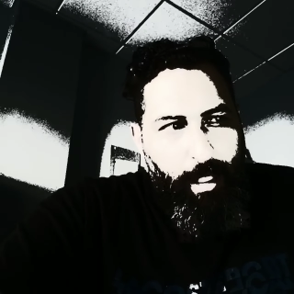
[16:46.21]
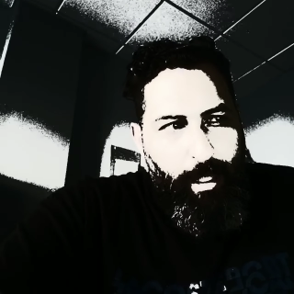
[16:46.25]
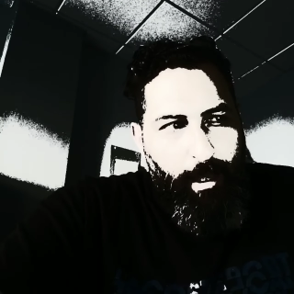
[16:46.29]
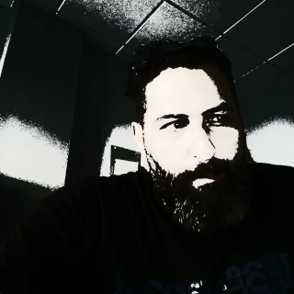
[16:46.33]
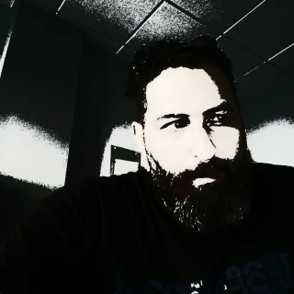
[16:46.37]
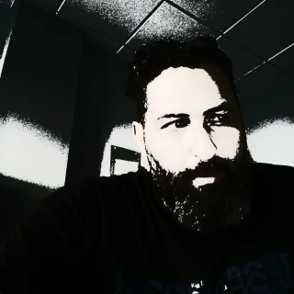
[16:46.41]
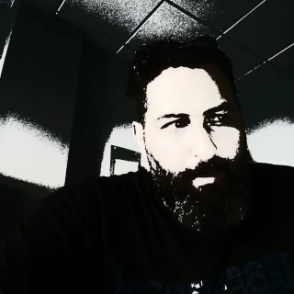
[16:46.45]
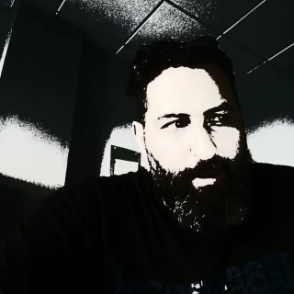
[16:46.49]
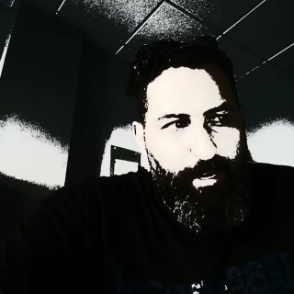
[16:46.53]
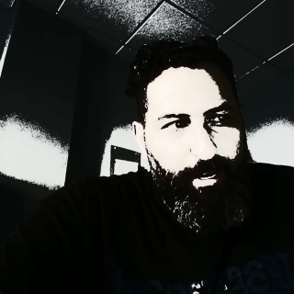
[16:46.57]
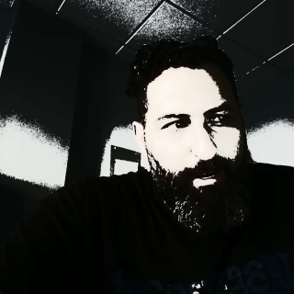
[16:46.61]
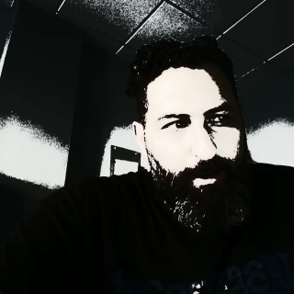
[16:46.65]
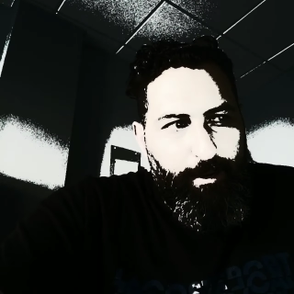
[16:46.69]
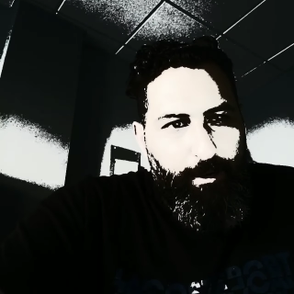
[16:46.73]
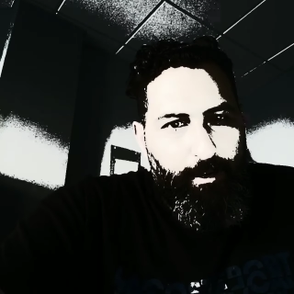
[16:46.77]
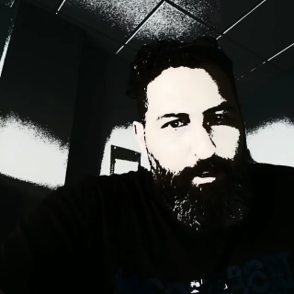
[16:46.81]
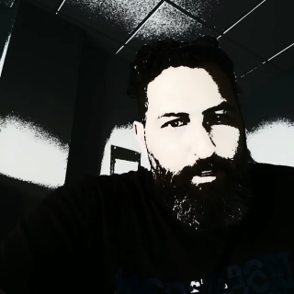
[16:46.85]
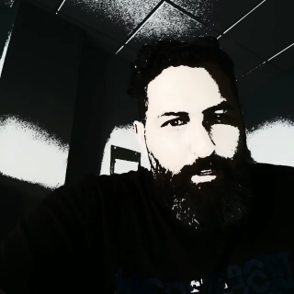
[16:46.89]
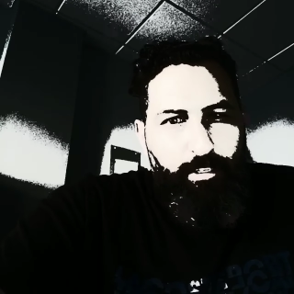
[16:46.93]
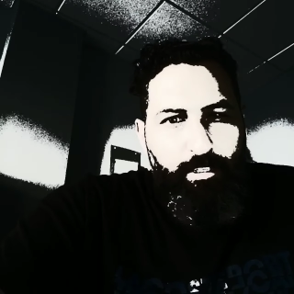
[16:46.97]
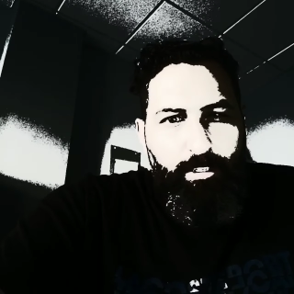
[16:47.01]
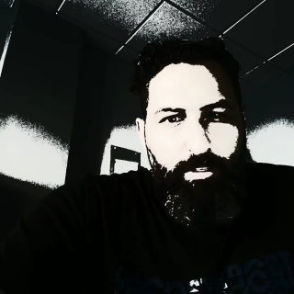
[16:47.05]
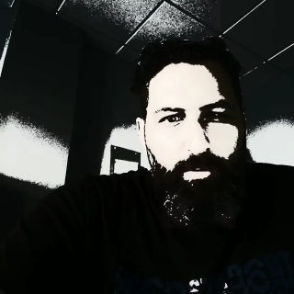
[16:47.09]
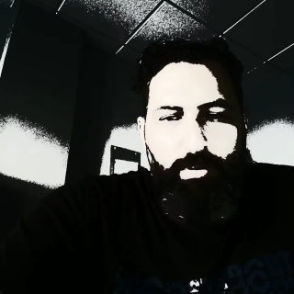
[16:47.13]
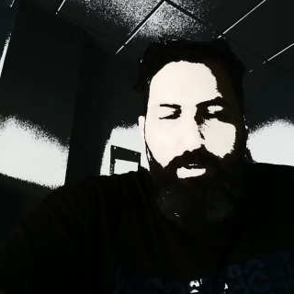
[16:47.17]
But
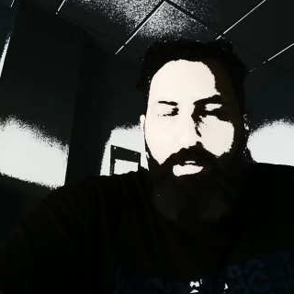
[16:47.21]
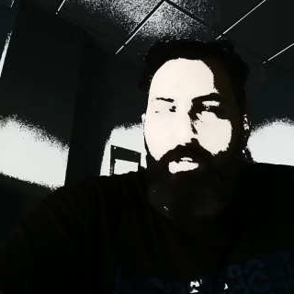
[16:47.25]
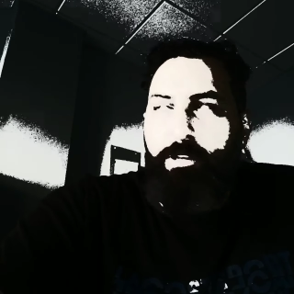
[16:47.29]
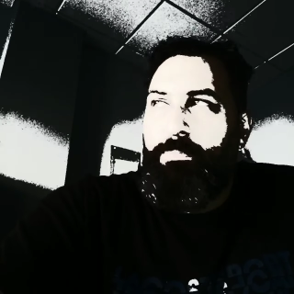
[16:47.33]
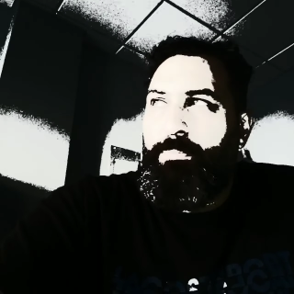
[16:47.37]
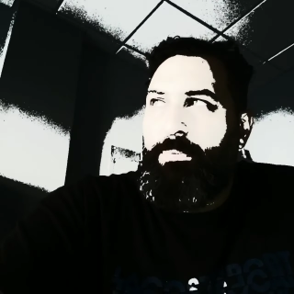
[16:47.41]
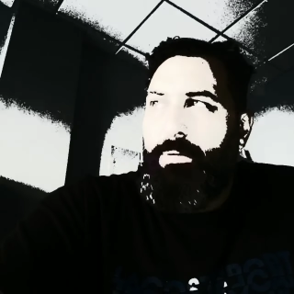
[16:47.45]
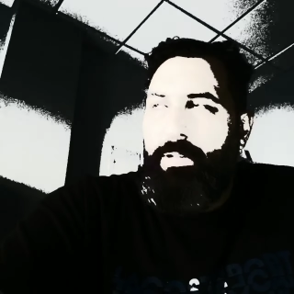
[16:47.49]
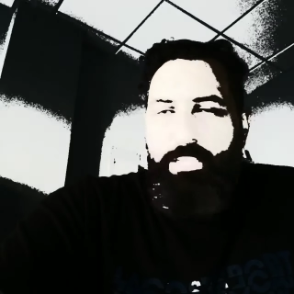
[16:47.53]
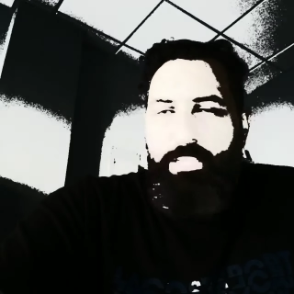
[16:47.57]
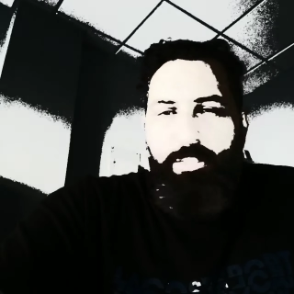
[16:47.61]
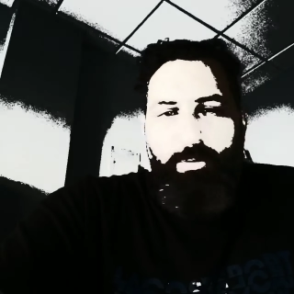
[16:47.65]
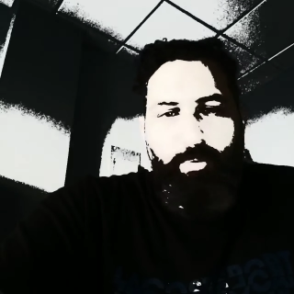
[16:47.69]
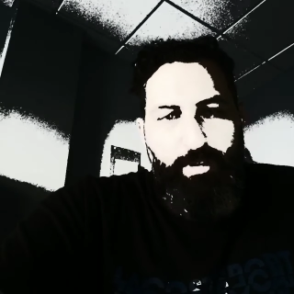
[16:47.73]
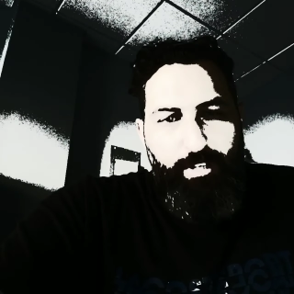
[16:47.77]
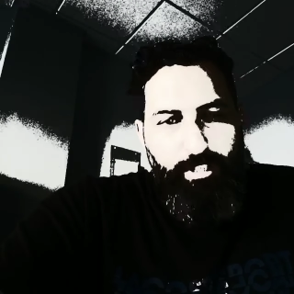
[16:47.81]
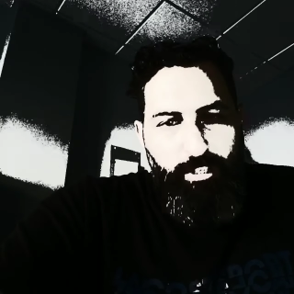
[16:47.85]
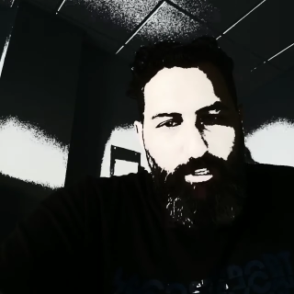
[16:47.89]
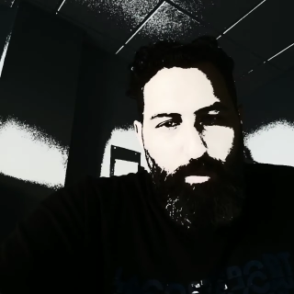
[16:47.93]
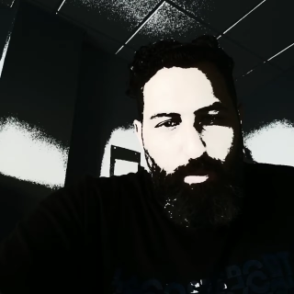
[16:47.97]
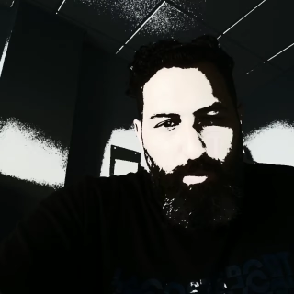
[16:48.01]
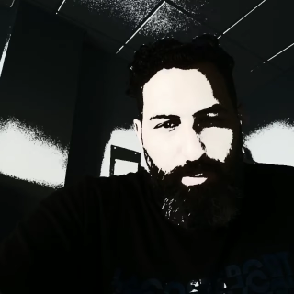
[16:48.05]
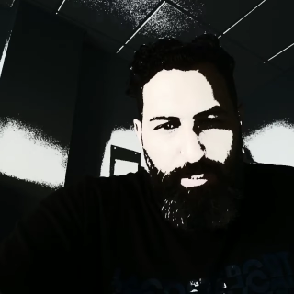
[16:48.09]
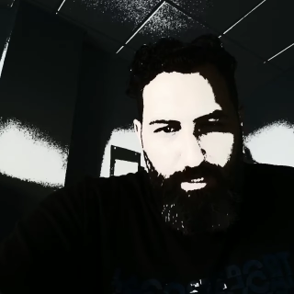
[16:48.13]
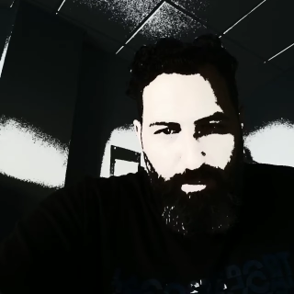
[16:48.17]
do it in a place where no
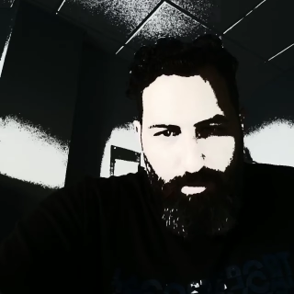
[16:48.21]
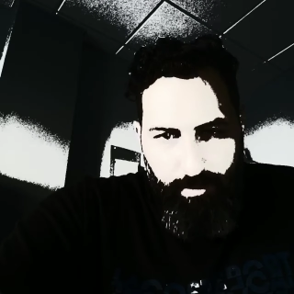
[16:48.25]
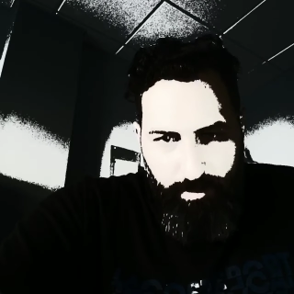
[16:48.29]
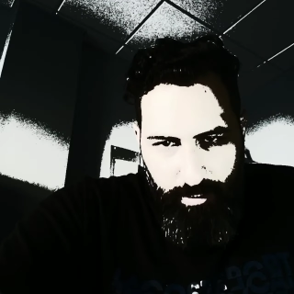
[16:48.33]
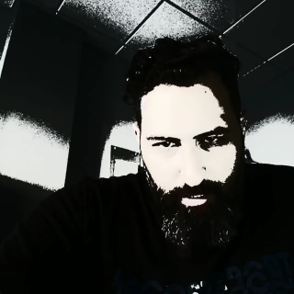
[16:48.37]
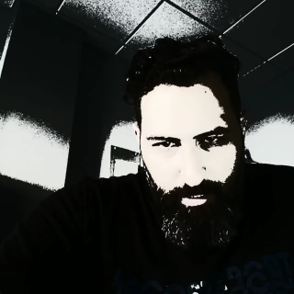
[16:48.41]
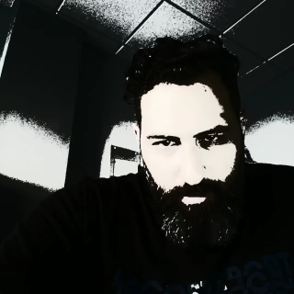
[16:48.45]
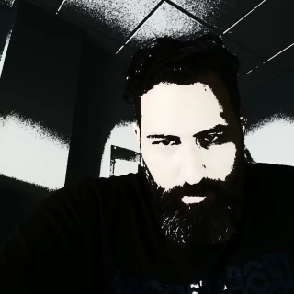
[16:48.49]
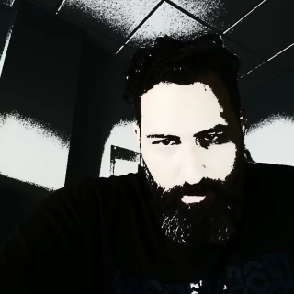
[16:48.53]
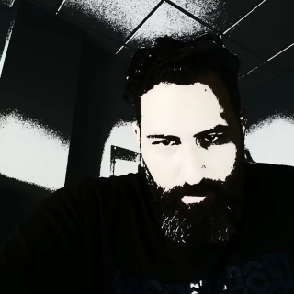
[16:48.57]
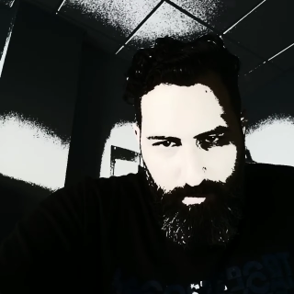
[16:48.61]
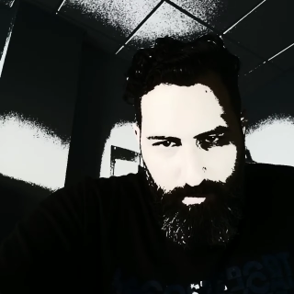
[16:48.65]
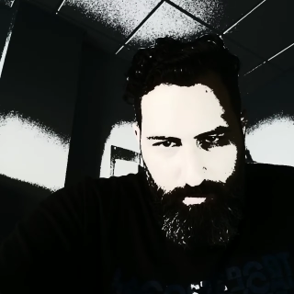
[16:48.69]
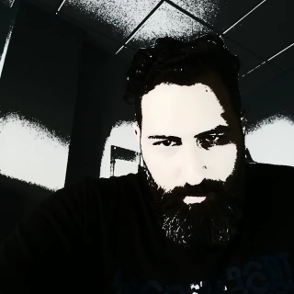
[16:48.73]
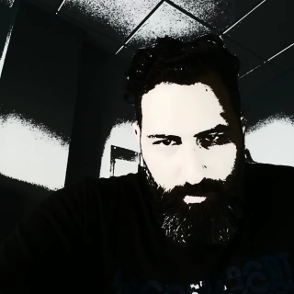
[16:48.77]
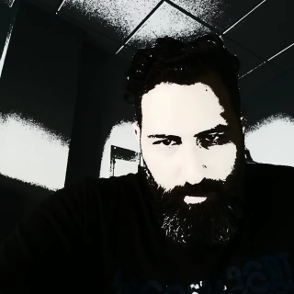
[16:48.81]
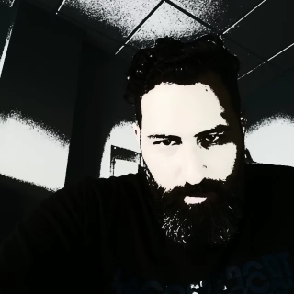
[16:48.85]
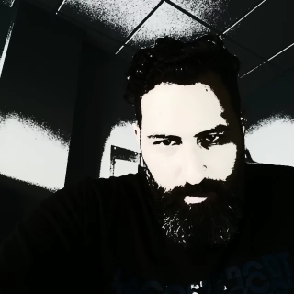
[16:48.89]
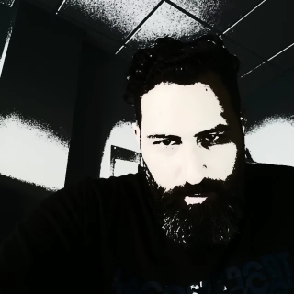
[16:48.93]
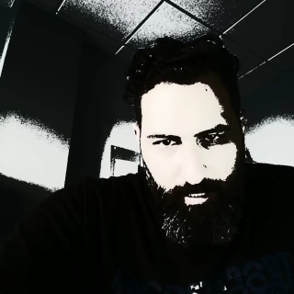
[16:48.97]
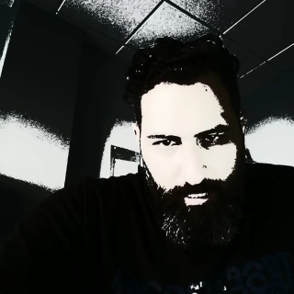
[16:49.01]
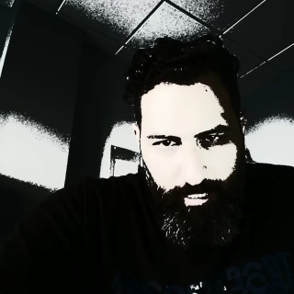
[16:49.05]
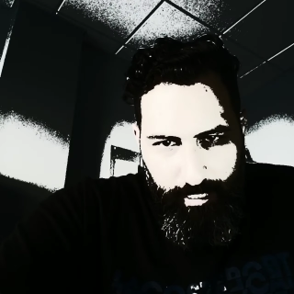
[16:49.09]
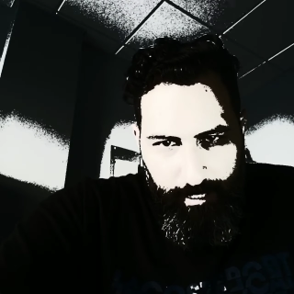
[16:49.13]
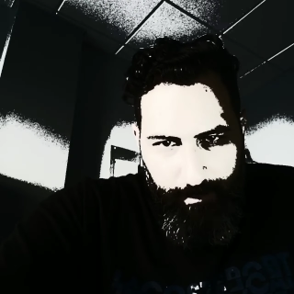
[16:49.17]
one knows you,
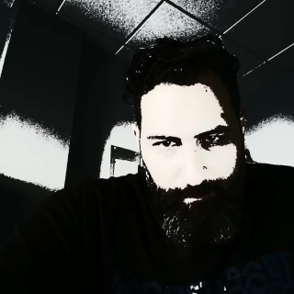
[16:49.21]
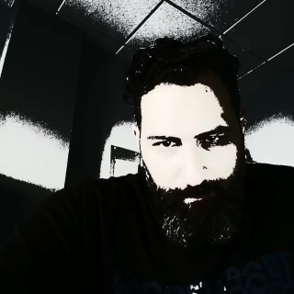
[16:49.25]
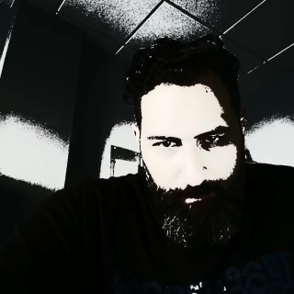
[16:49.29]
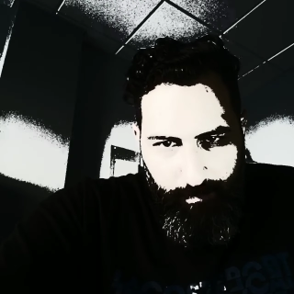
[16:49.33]
okay?